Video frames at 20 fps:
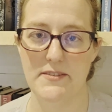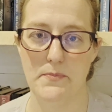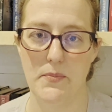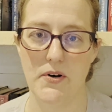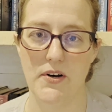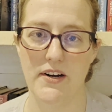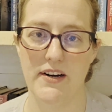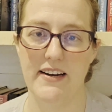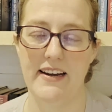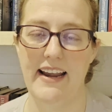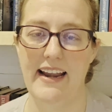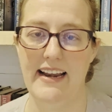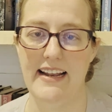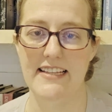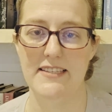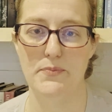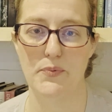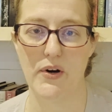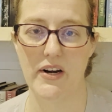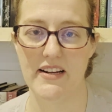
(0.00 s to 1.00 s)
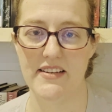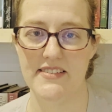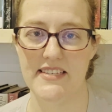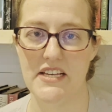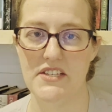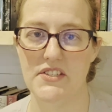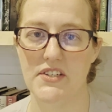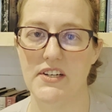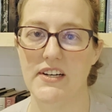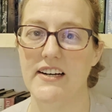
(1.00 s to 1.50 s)
book and its
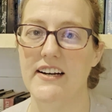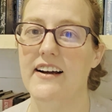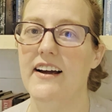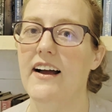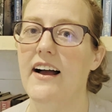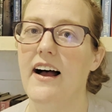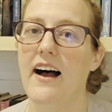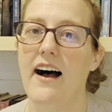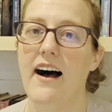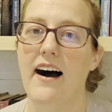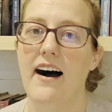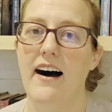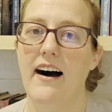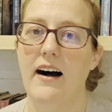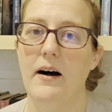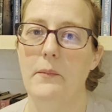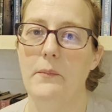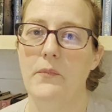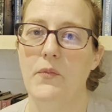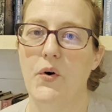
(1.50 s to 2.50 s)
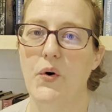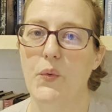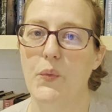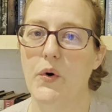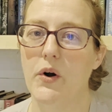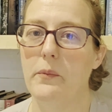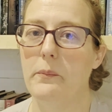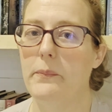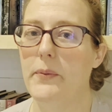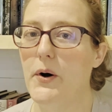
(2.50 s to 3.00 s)
predecessor
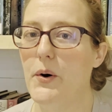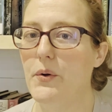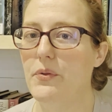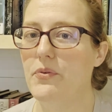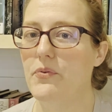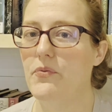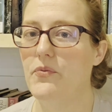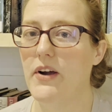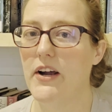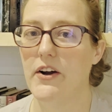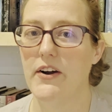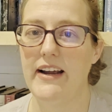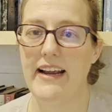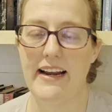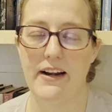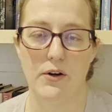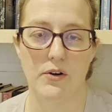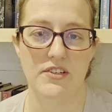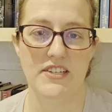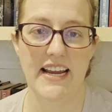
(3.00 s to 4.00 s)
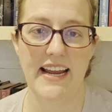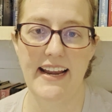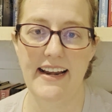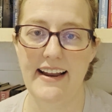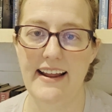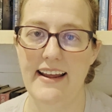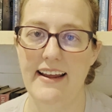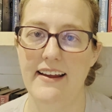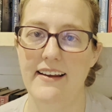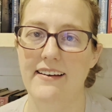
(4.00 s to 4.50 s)
were both very
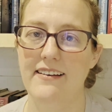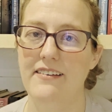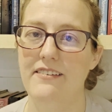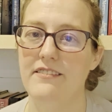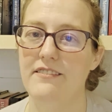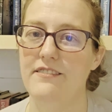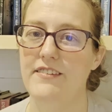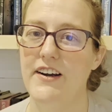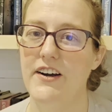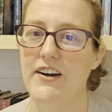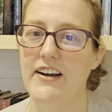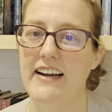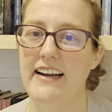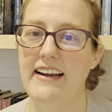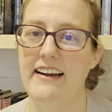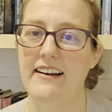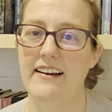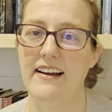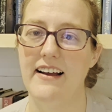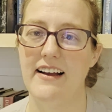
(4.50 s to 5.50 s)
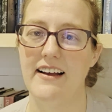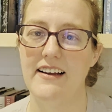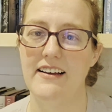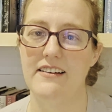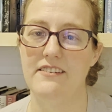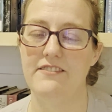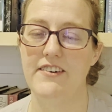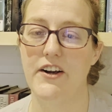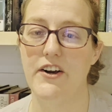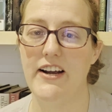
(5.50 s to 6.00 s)
entertaining, very
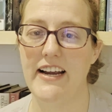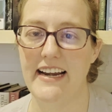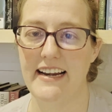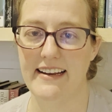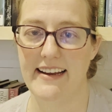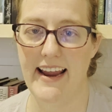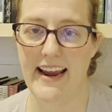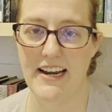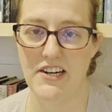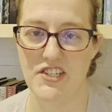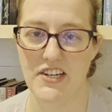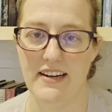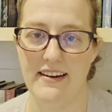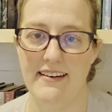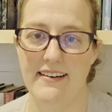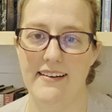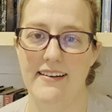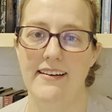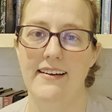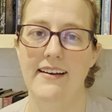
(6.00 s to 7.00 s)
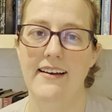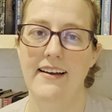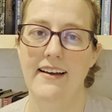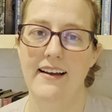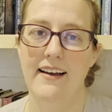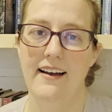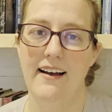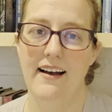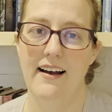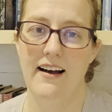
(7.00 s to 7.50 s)
engaging
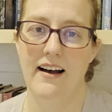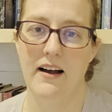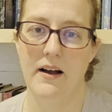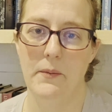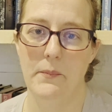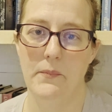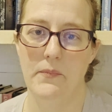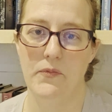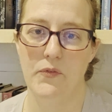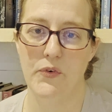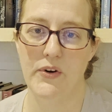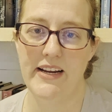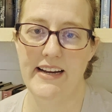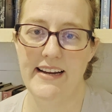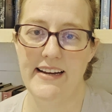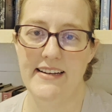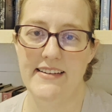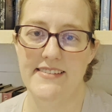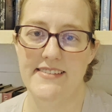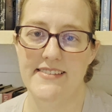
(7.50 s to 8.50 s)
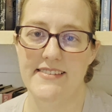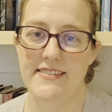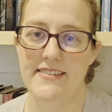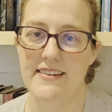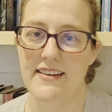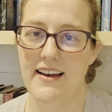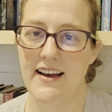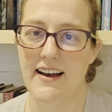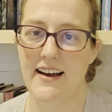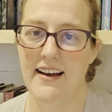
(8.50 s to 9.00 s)
reads.
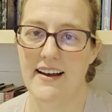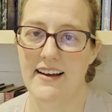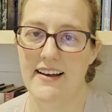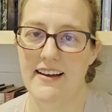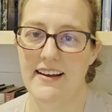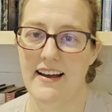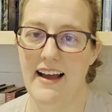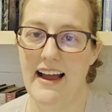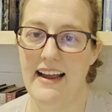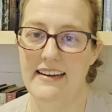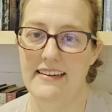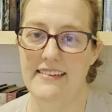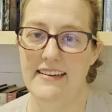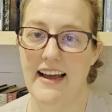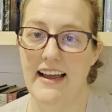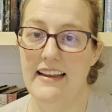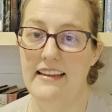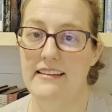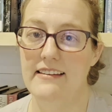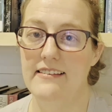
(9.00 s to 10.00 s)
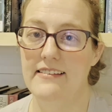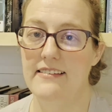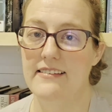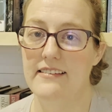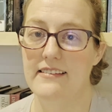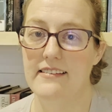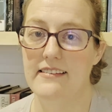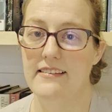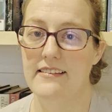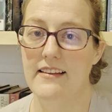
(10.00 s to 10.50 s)
I
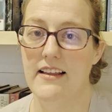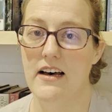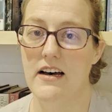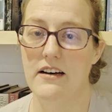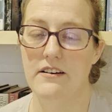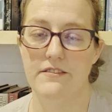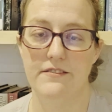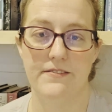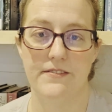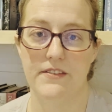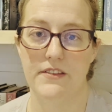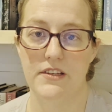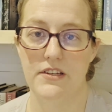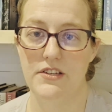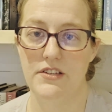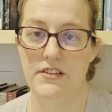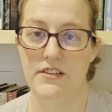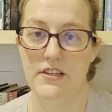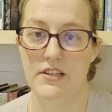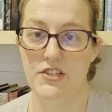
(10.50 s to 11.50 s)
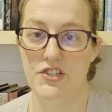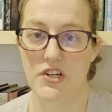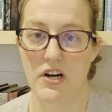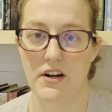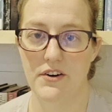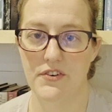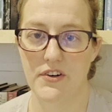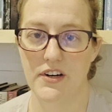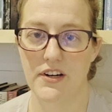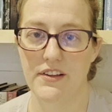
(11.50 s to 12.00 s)
love the
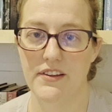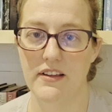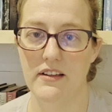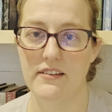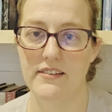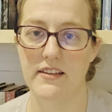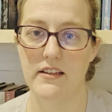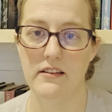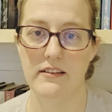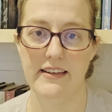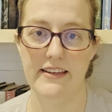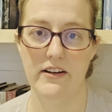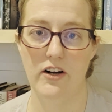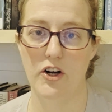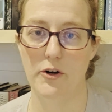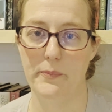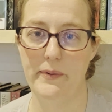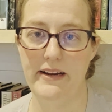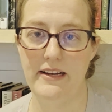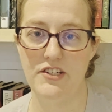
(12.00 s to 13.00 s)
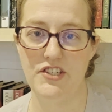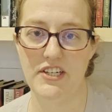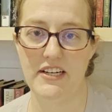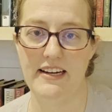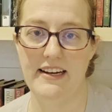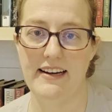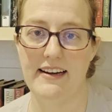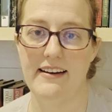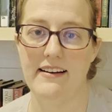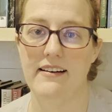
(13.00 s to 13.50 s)
genre. The lit
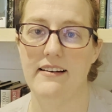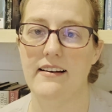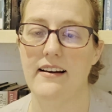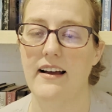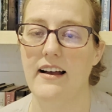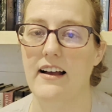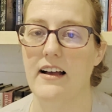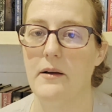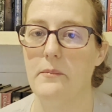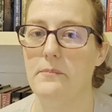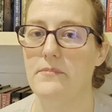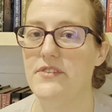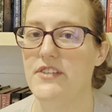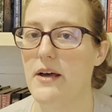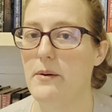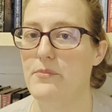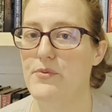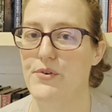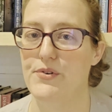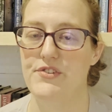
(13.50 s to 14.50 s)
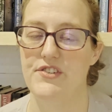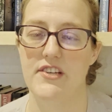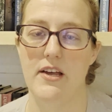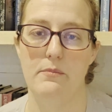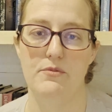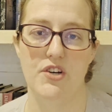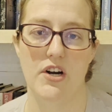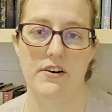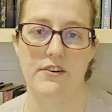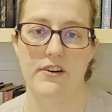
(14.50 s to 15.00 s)
RPG
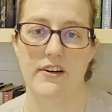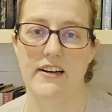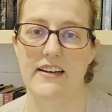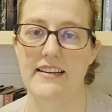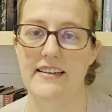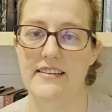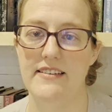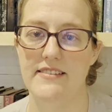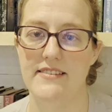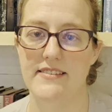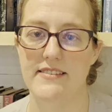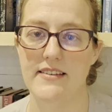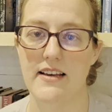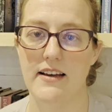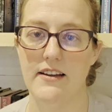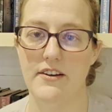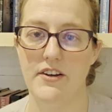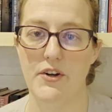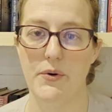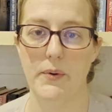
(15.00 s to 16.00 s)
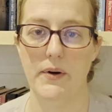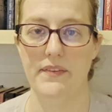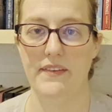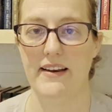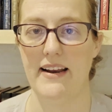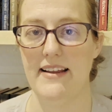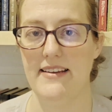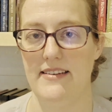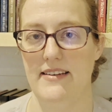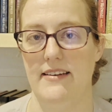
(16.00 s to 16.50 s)
subgenre is a new one
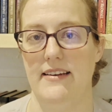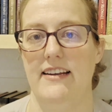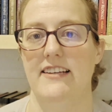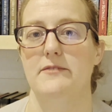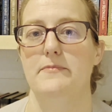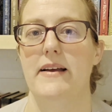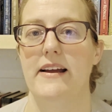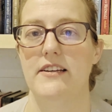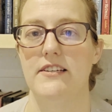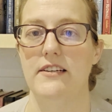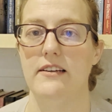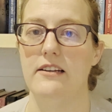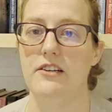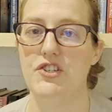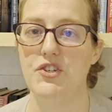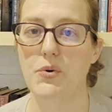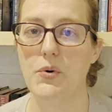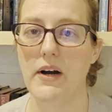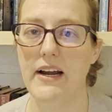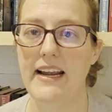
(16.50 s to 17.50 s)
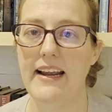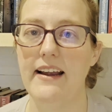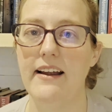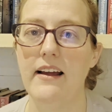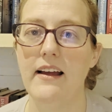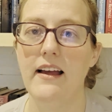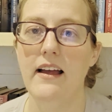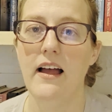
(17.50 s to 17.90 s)
that I didn't expect to enjoy.